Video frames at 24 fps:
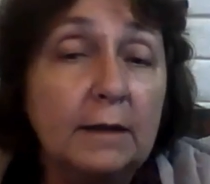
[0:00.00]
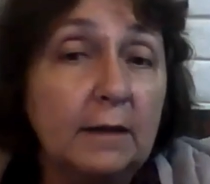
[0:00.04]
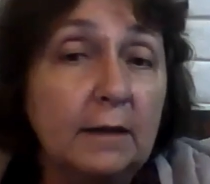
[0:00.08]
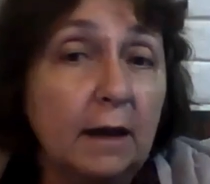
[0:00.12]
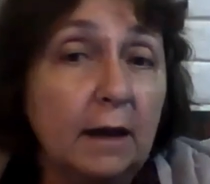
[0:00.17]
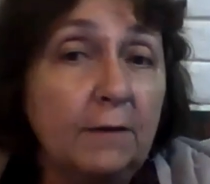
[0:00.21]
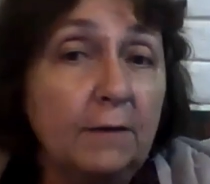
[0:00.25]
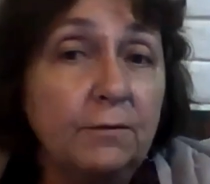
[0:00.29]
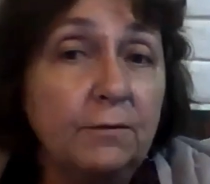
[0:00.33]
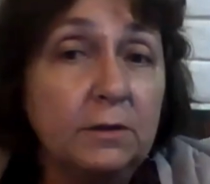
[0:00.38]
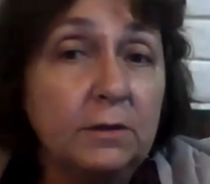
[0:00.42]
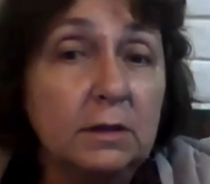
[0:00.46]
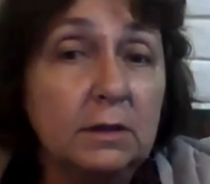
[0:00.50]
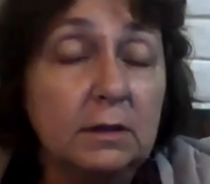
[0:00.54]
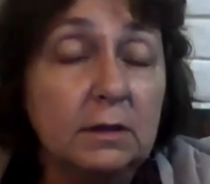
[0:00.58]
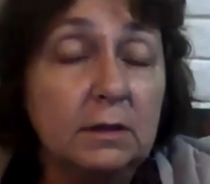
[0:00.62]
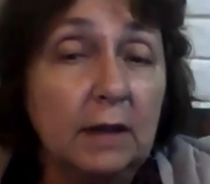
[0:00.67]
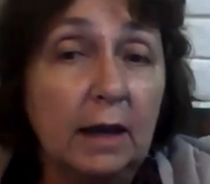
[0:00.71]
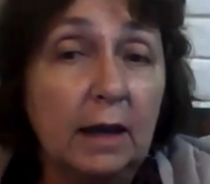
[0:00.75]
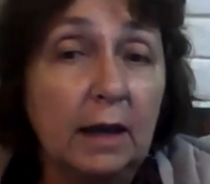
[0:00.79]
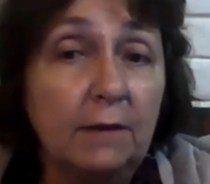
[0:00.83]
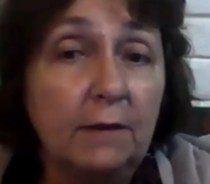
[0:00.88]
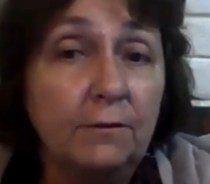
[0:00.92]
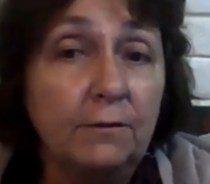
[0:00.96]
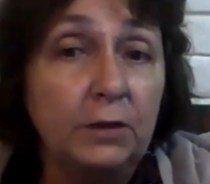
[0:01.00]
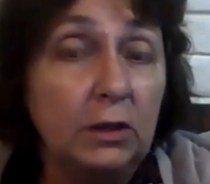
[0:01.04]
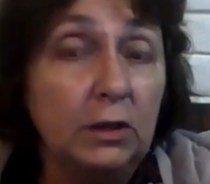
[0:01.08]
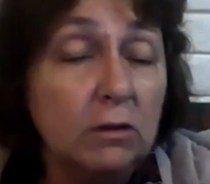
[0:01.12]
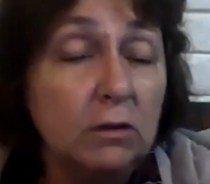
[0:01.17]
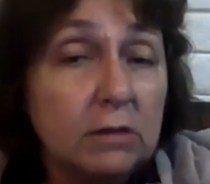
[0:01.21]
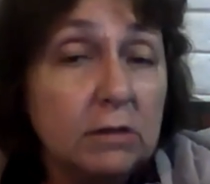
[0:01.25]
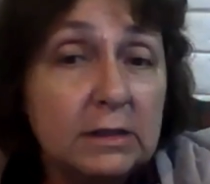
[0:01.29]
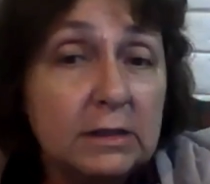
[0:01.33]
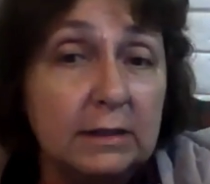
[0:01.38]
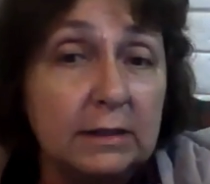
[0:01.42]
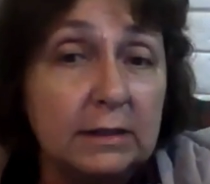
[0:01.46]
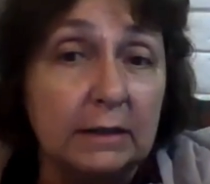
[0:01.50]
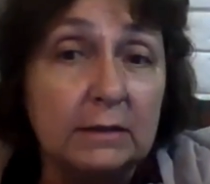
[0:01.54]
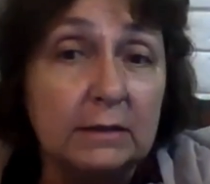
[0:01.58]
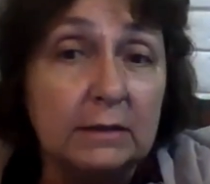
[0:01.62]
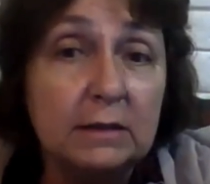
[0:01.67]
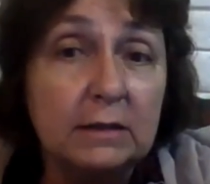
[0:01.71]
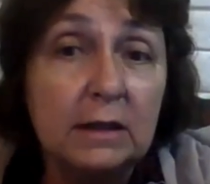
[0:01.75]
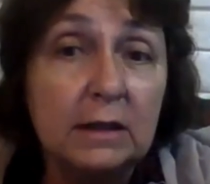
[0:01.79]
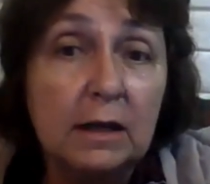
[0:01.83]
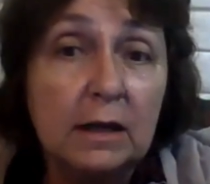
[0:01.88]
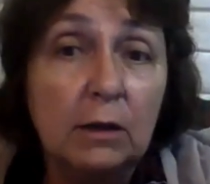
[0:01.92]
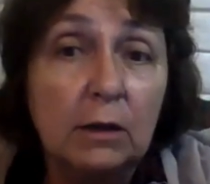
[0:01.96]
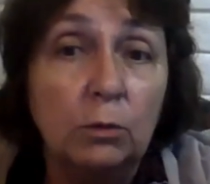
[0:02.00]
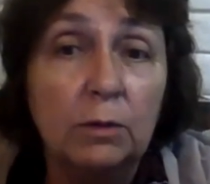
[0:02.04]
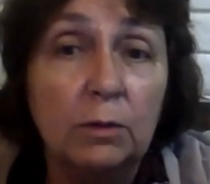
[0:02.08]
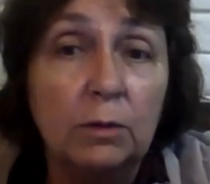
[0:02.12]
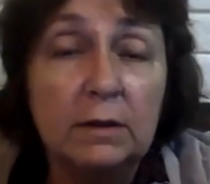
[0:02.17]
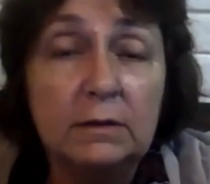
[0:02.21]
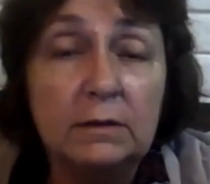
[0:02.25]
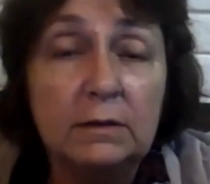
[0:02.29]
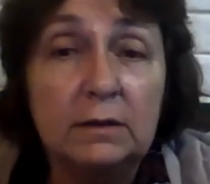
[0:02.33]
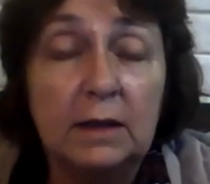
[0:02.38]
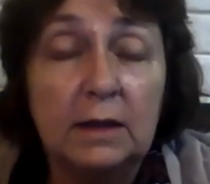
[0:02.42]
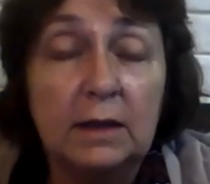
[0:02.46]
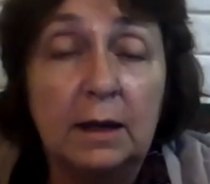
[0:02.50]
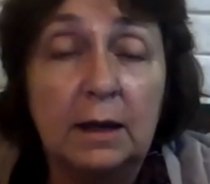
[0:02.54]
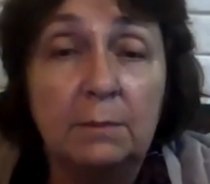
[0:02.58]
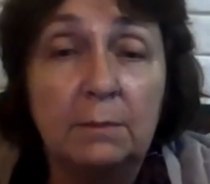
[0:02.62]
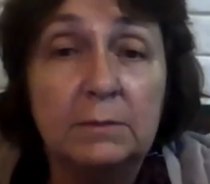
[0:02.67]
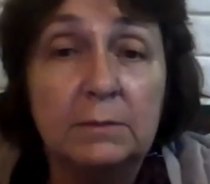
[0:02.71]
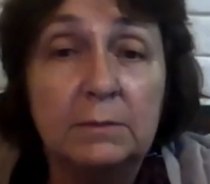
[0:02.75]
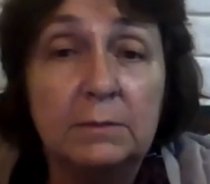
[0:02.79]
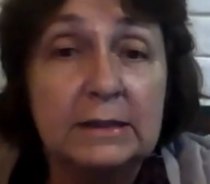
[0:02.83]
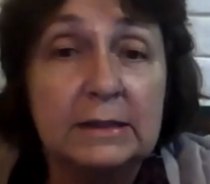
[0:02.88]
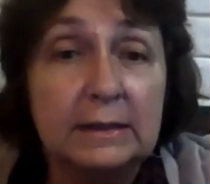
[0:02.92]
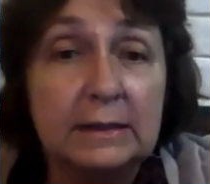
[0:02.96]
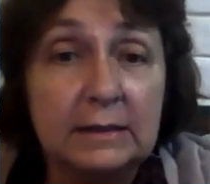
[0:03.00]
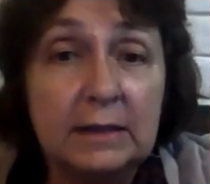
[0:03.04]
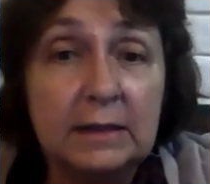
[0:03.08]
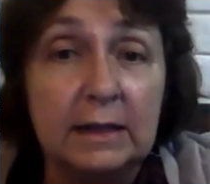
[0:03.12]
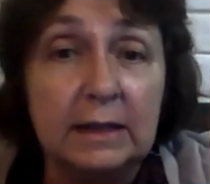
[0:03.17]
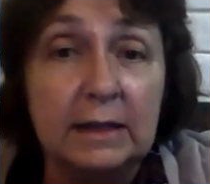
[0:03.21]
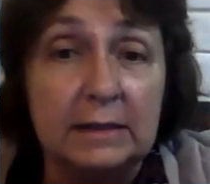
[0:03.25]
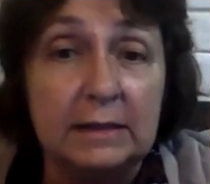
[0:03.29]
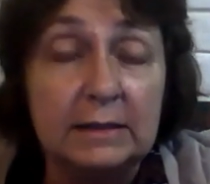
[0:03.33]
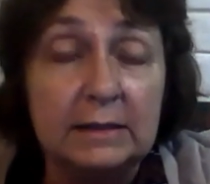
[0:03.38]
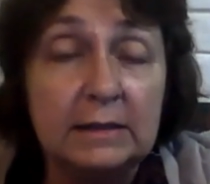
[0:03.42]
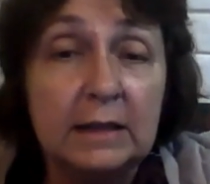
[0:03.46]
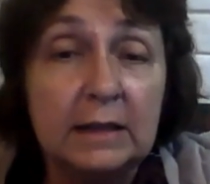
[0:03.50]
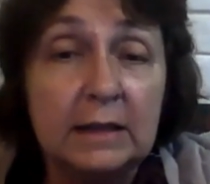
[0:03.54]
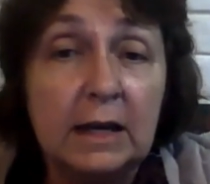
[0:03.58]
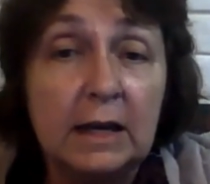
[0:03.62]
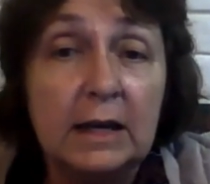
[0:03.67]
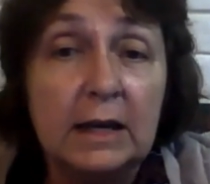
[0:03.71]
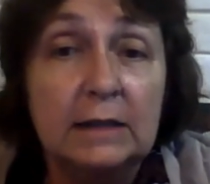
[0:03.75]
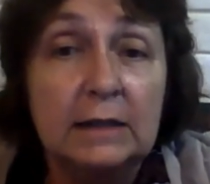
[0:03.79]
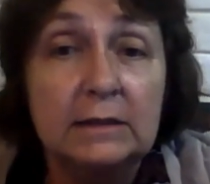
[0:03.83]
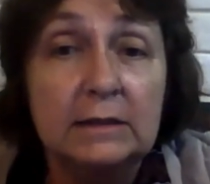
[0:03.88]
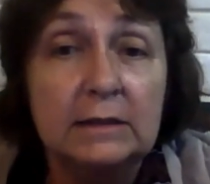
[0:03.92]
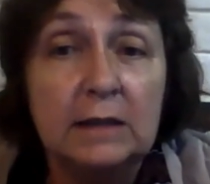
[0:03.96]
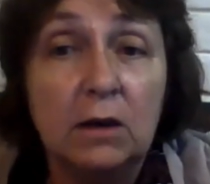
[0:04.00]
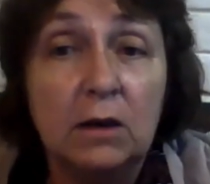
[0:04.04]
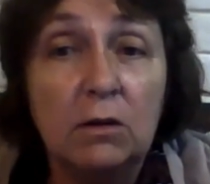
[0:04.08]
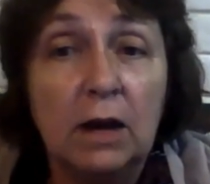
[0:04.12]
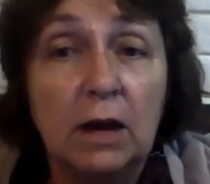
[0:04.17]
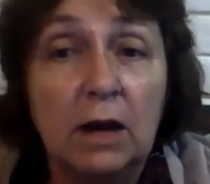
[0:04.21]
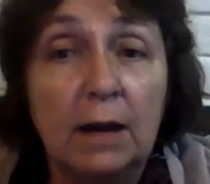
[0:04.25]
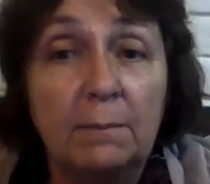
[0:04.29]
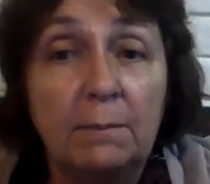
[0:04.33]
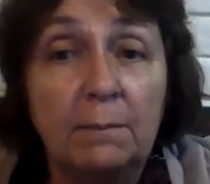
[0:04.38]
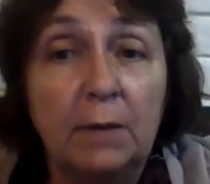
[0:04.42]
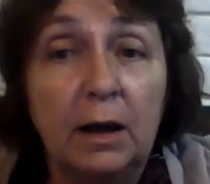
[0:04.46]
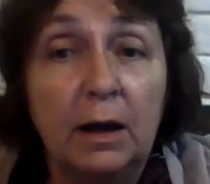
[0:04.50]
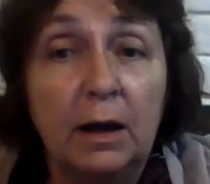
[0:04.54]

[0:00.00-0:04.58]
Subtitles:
They've used it with success. So